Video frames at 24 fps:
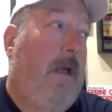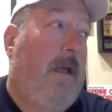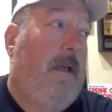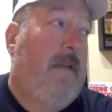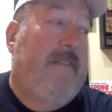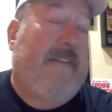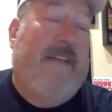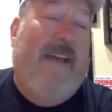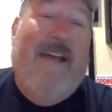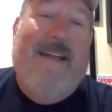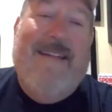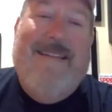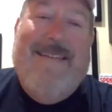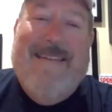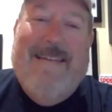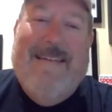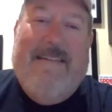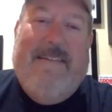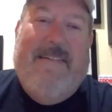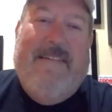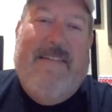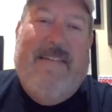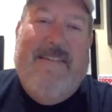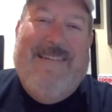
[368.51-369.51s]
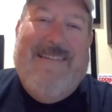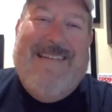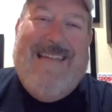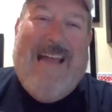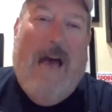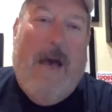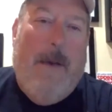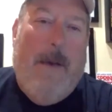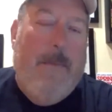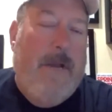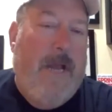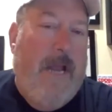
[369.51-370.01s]
Scott Dixon's
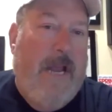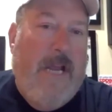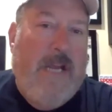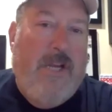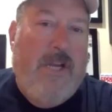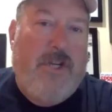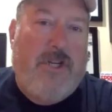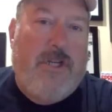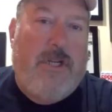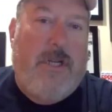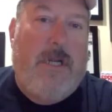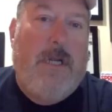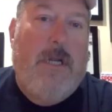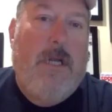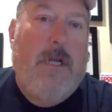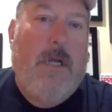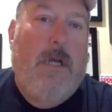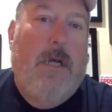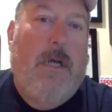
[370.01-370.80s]
domination